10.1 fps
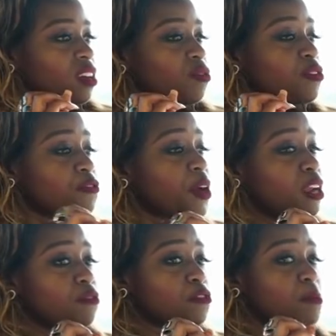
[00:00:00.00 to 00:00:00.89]

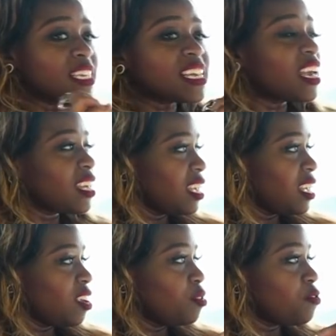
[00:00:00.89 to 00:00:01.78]
refrain from
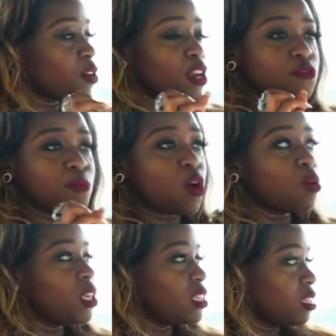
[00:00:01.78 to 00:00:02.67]
attacking, refrain from
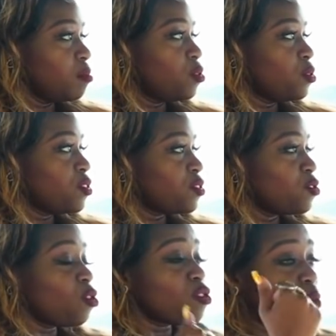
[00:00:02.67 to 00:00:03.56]
commenting, because
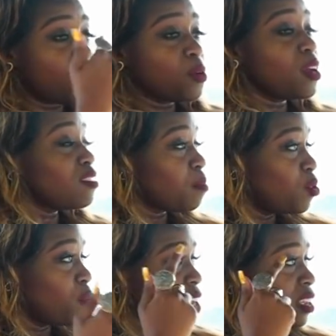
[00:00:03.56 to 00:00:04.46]
you're the one who ends up
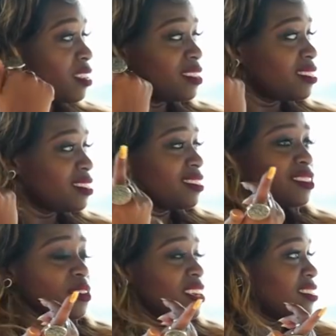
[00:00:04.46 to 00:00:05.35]
looking
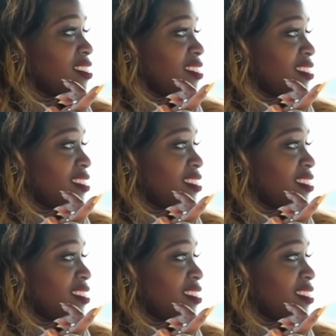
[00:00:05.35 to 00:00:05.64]
crazy.